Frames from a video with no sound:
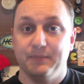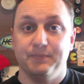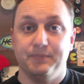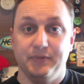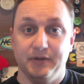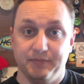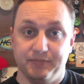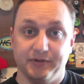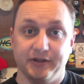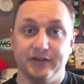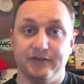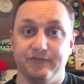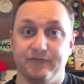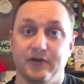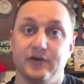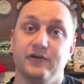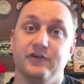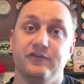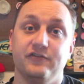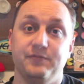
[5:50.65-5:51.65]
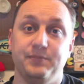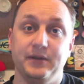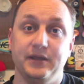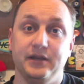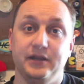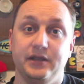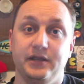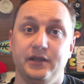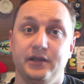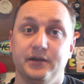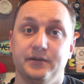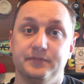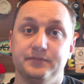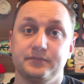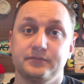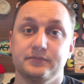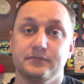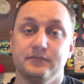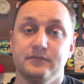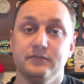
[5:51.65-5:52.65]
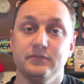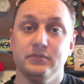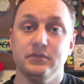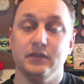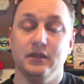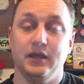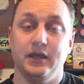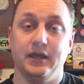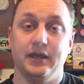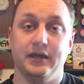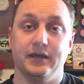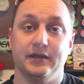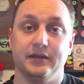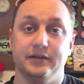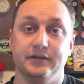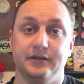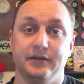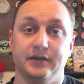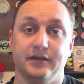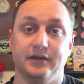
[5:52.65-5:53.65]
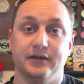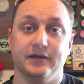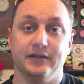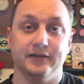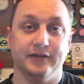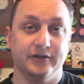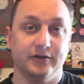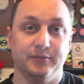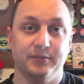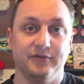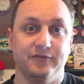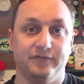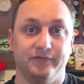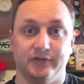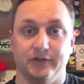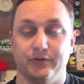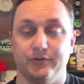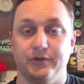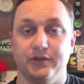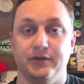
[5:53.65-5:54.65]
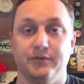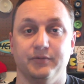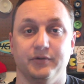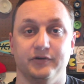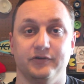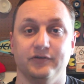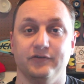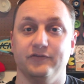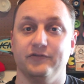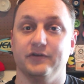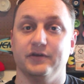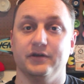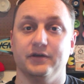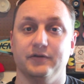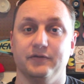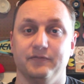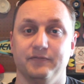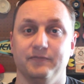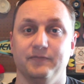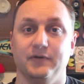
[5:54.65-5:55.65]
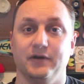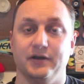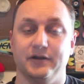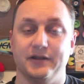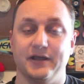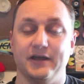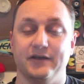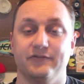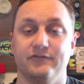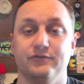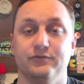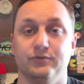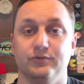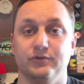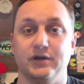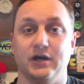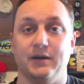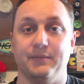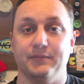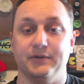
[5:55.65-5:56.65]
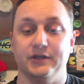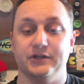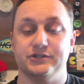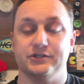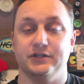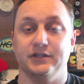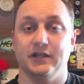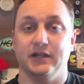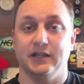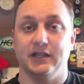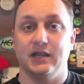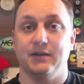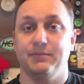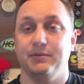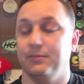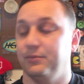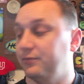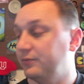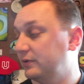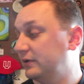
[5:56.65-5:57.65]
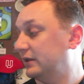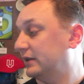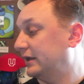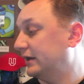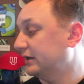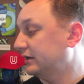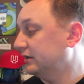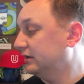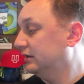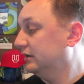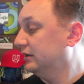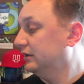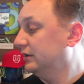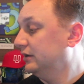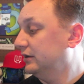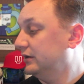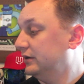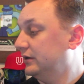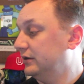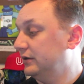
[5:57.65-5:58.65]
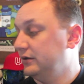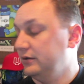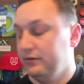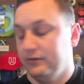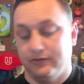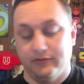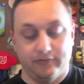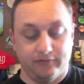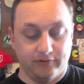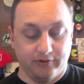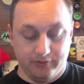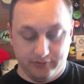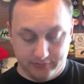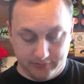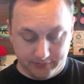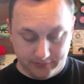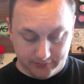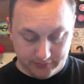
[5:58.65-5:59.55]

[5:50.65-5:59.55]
but it plays very speedy and a little bit floaty, which is a nice cool combination that a lot of people really like. So